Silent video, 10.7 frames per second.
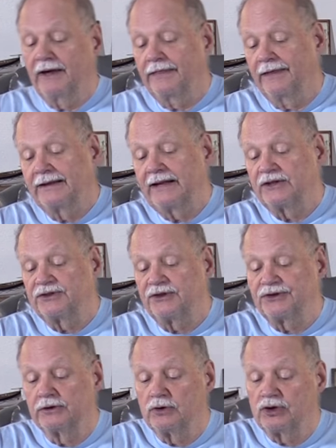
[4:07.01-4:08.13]
I think that's the
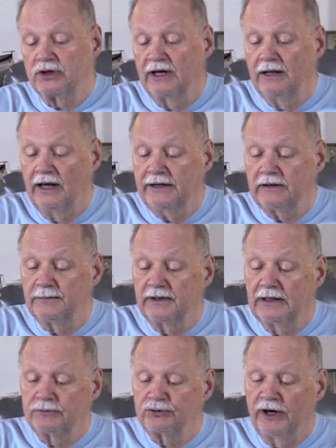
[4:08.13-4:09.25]
solution I liked, but
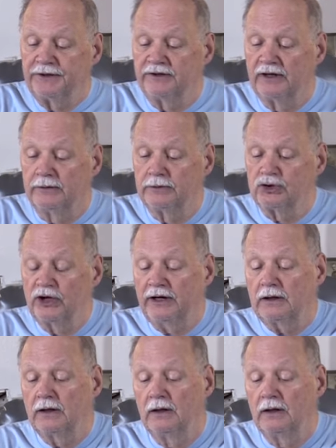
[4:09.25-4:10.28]
I'm trying to double check.